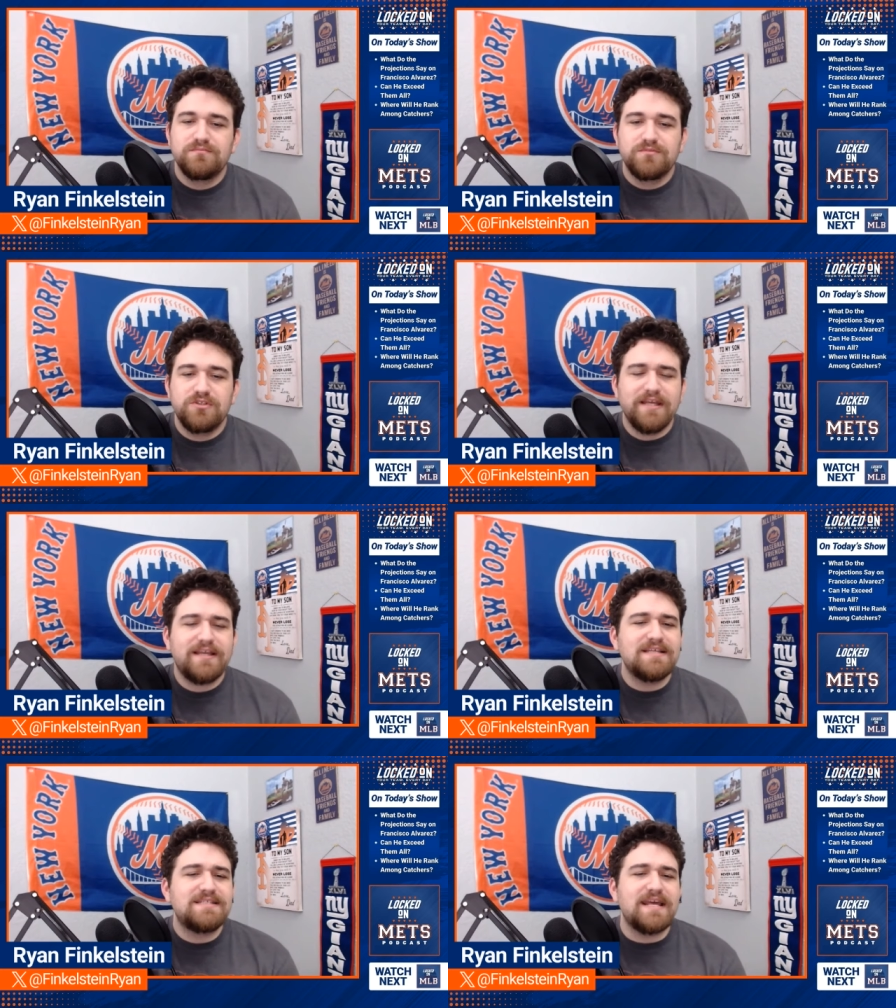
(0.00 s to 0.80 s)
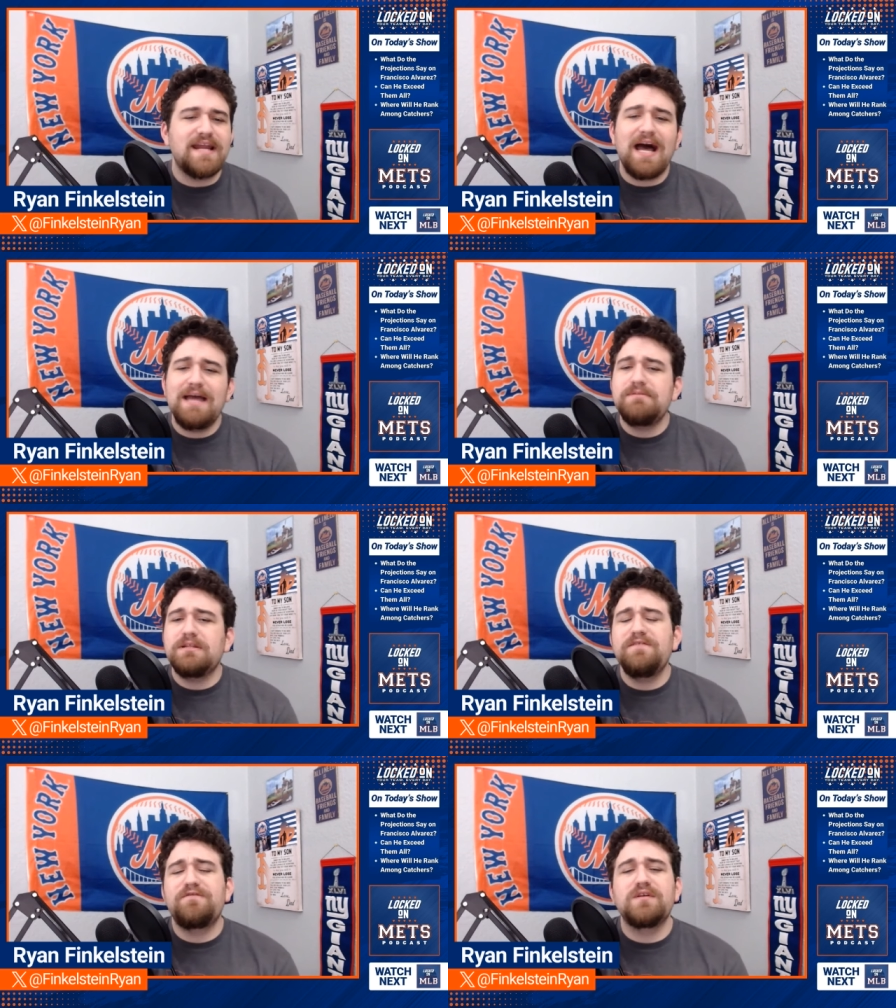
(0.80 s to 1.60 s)
So, like I said, I
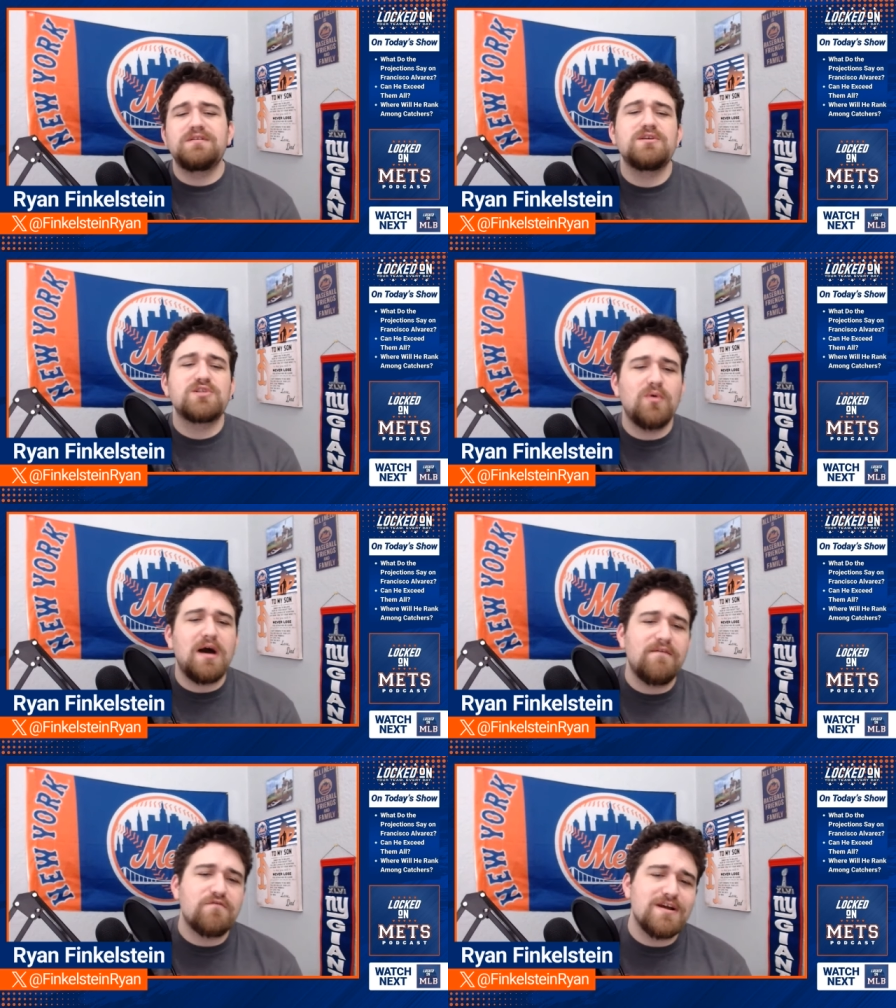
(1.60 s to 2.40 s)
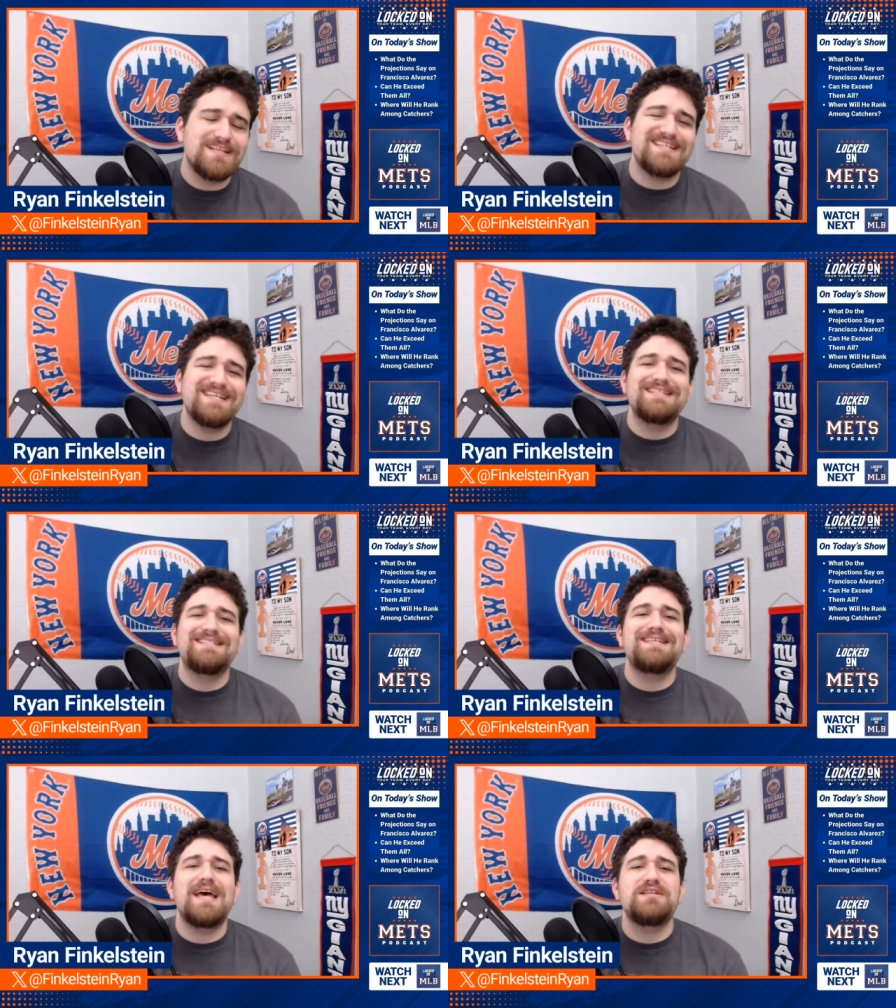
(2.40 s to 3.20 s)
believe Francisco Alvarez is
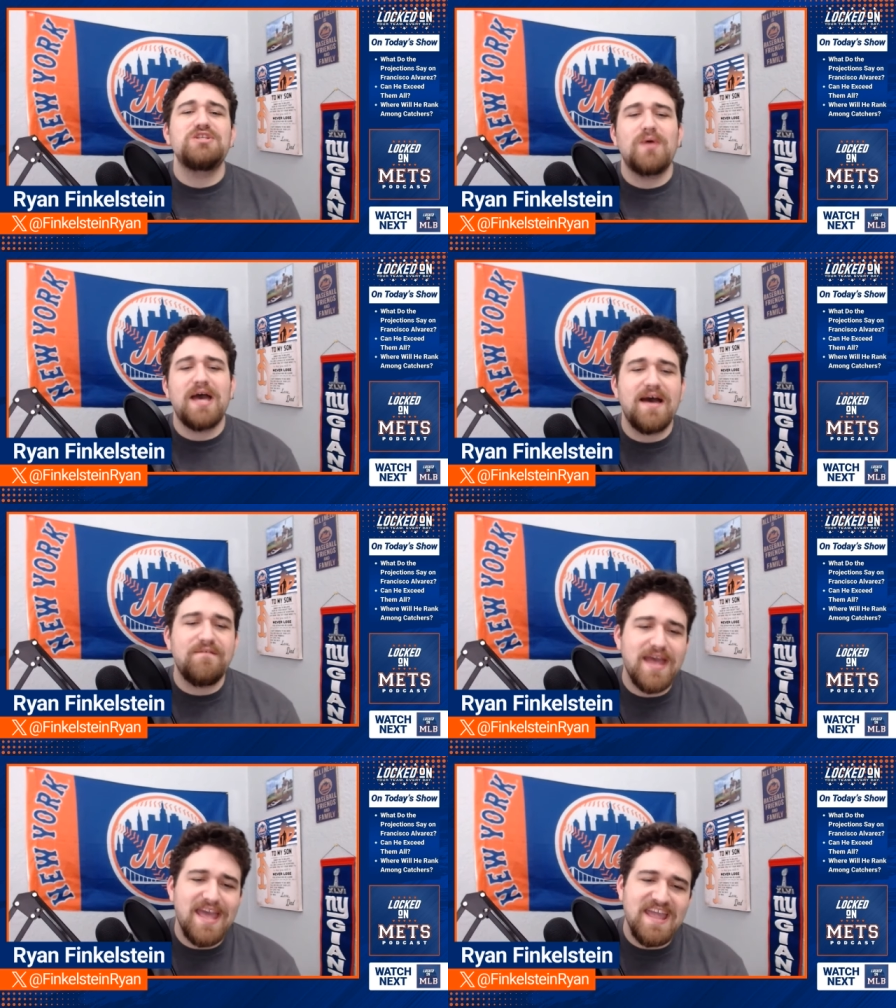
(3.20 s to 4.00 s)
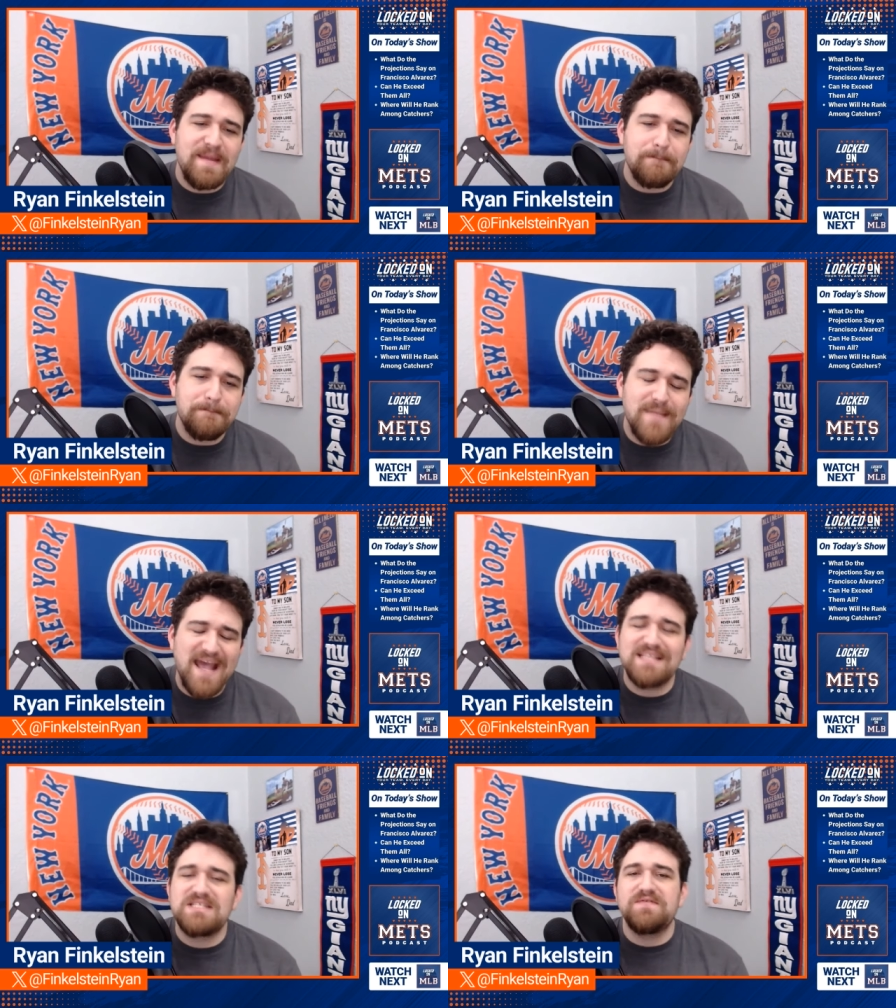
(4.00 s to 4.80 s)
set to have a
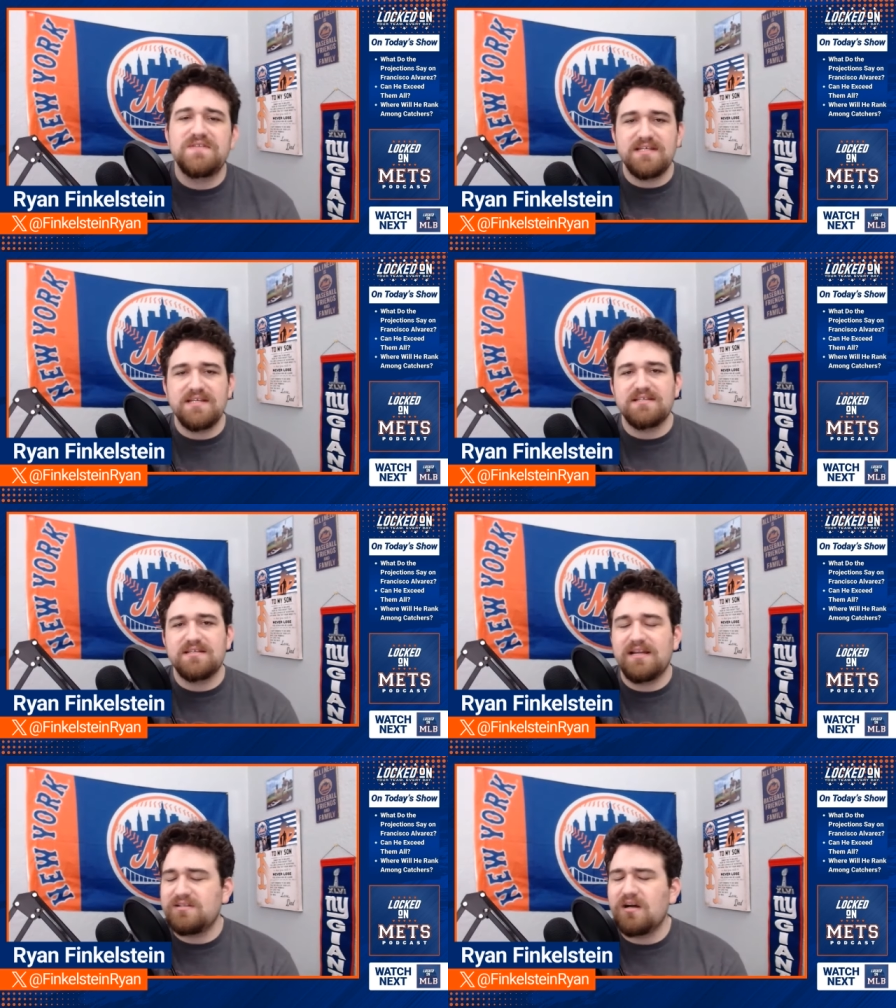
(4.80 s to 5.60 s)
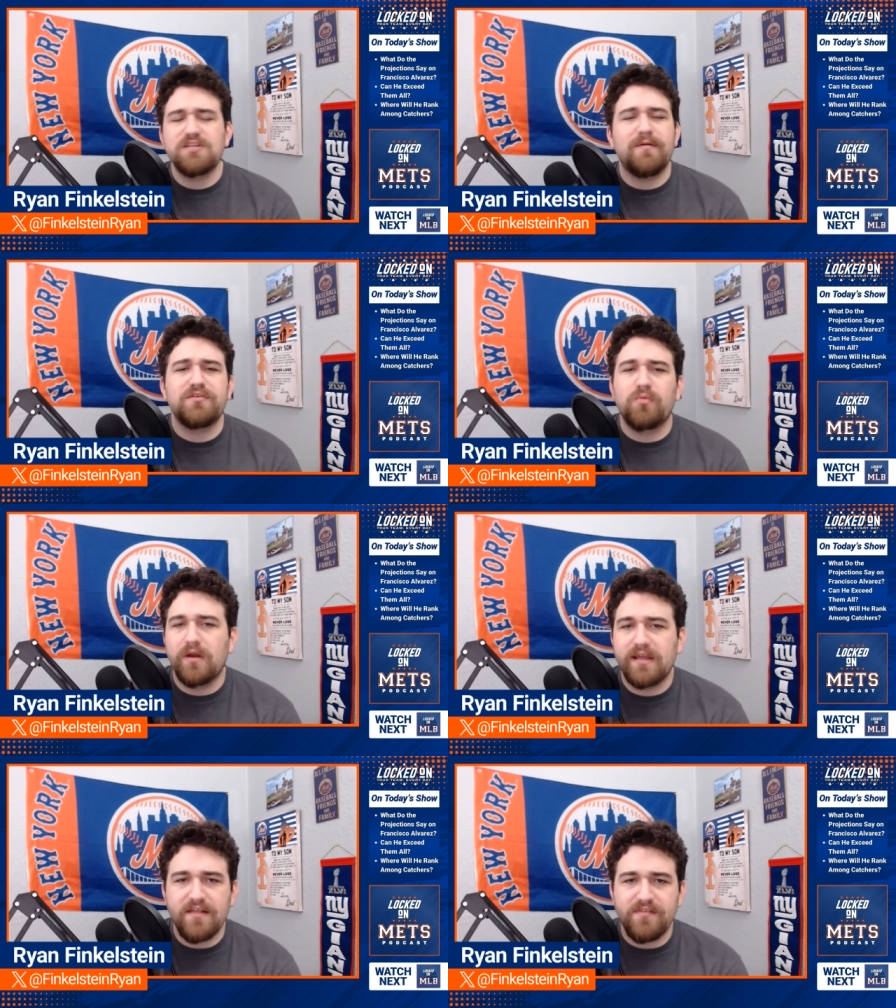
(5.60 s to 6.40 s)
massive season. I talked about the
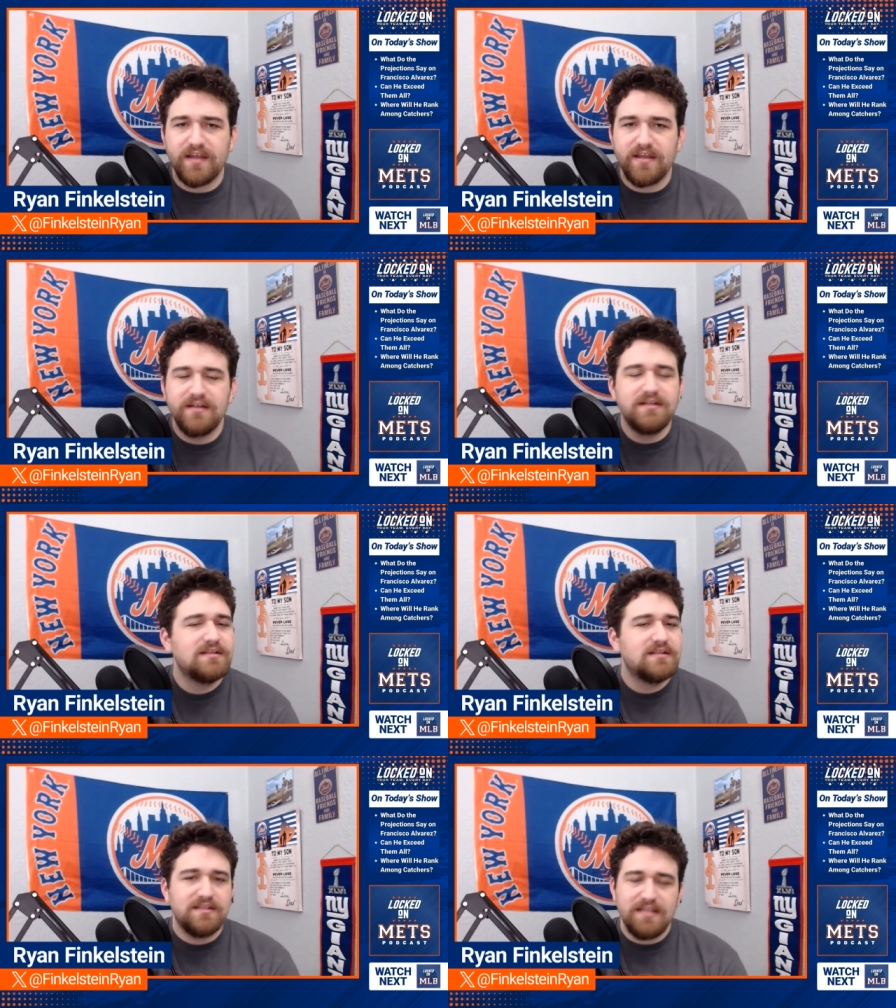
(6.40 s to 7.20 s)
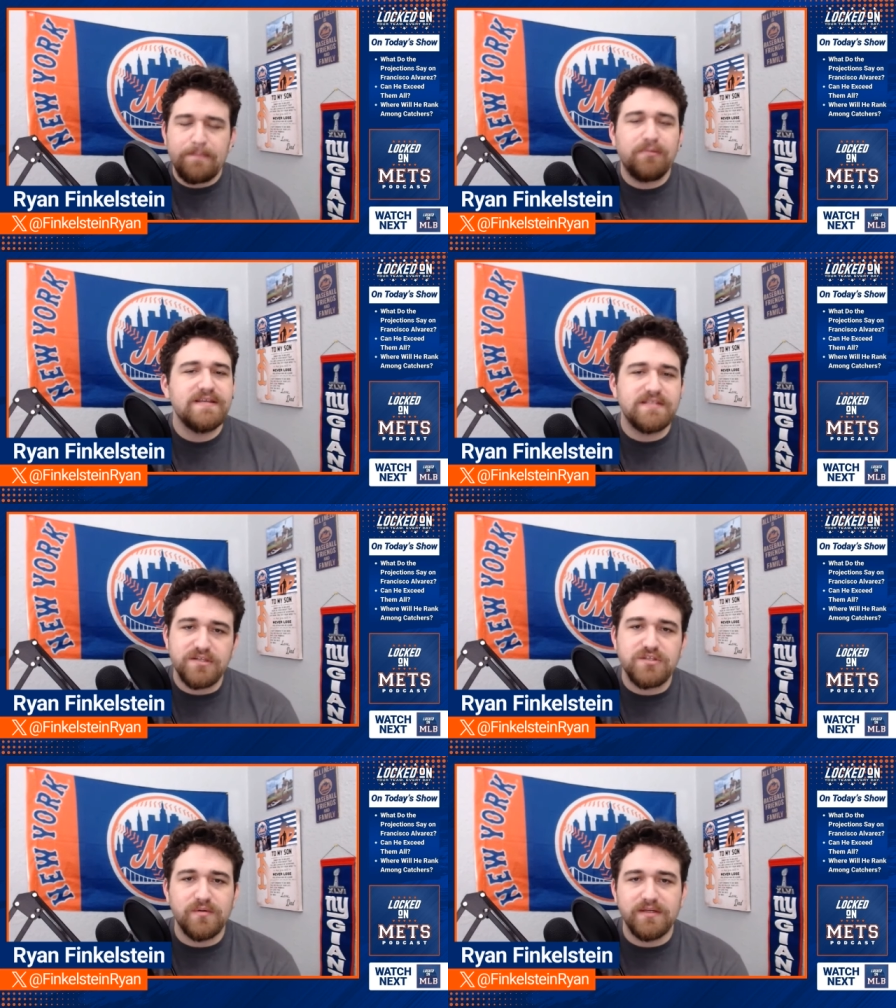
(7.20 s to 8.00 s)
work ethic that plays
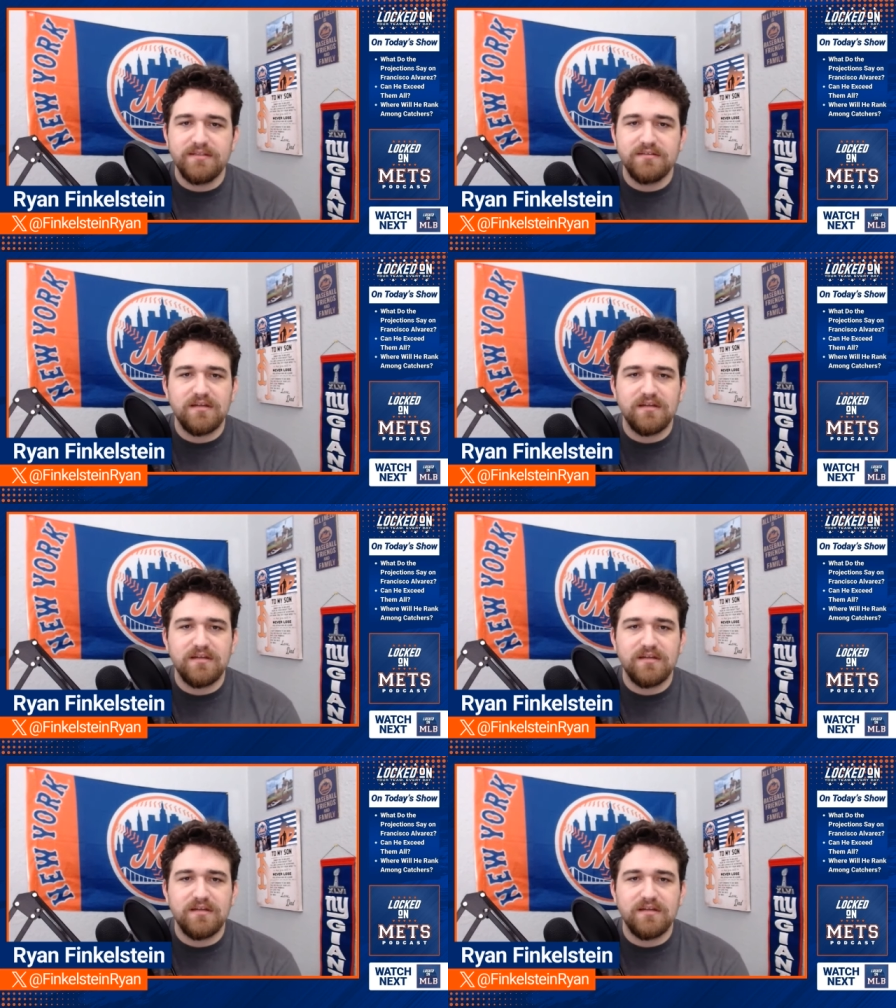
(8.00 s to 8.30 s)
into it.